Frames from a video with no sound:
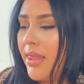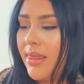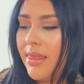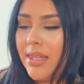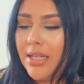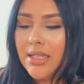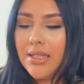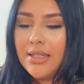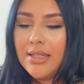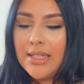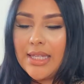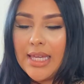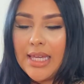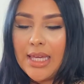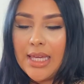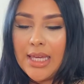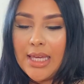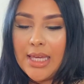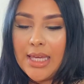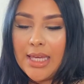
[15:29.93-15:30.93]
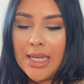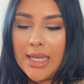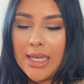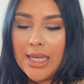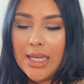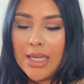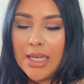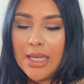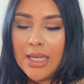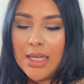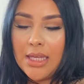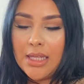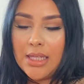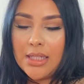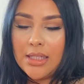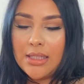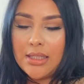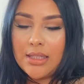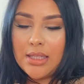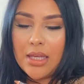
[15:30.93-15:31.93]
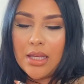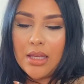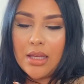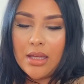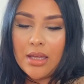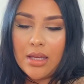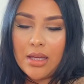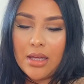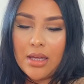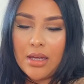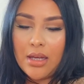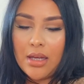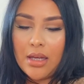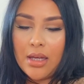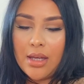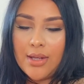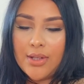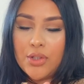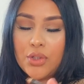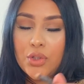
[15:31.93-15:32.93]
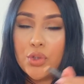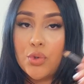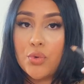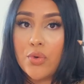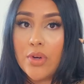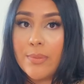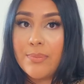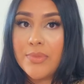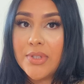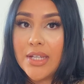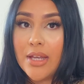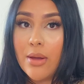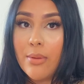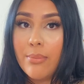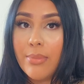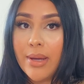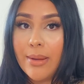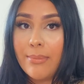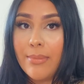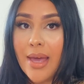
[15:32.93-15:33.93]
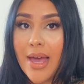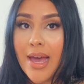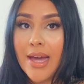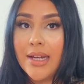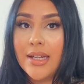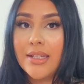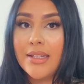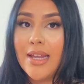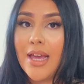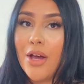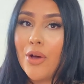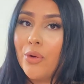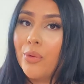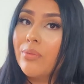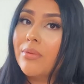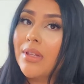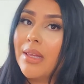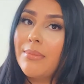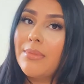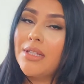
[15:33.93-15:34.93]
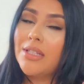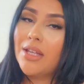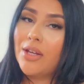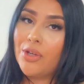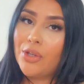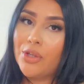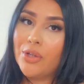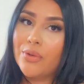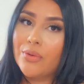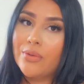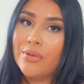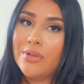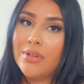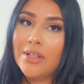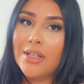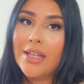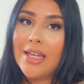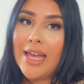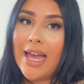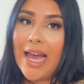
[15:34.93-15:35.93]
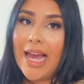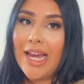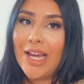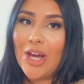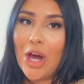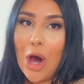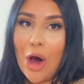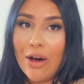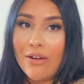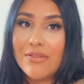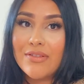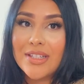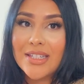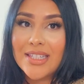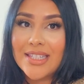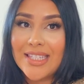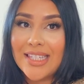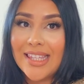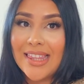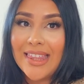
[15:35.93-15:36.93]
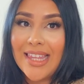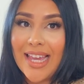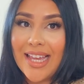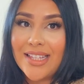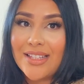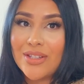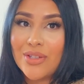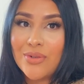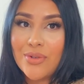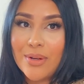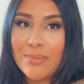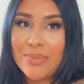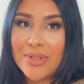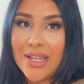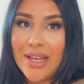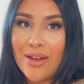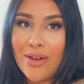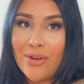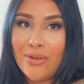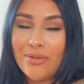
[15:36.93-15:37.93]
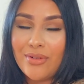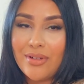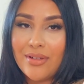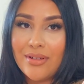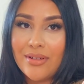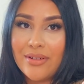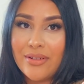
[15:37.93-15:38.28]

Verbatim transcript: This is Stripped Down by MAC. Now, let me tell you, I obviously like Stripped Down.